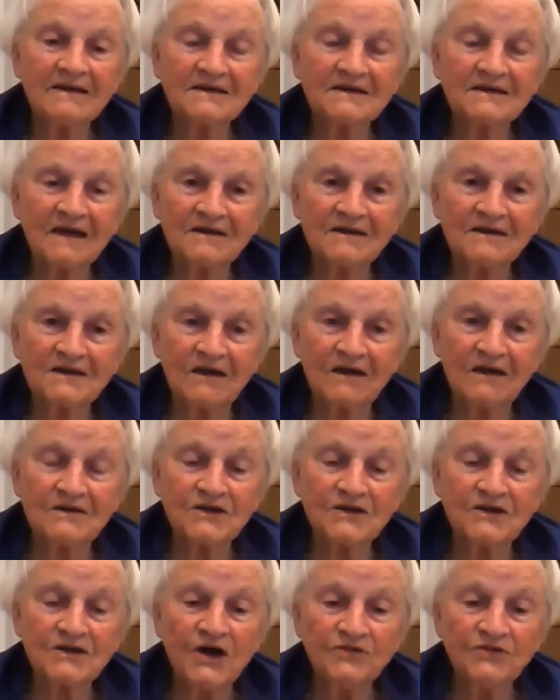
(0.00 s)
satsangs,
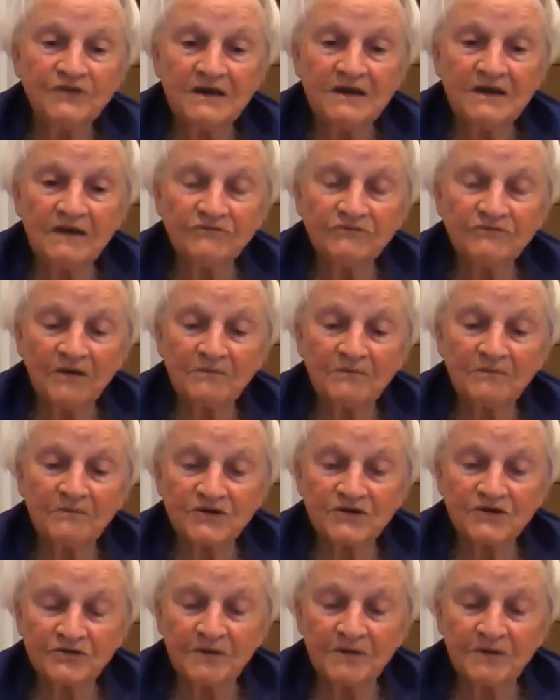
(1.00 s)
reading from
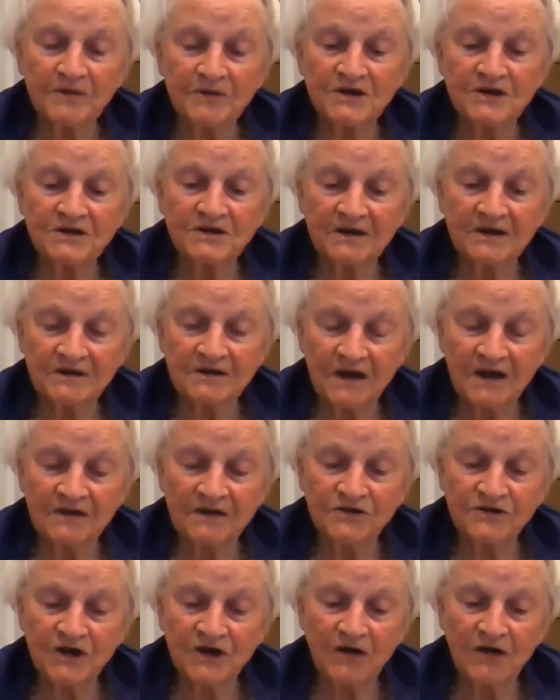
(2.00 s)
scriptures and
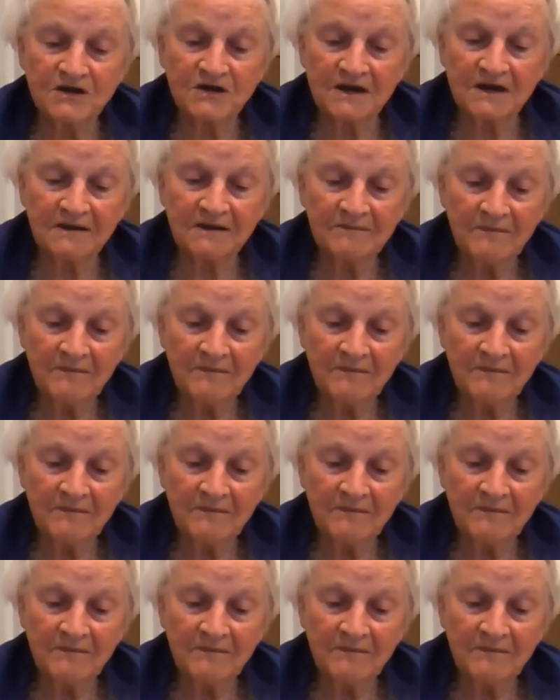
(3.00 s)
chanting.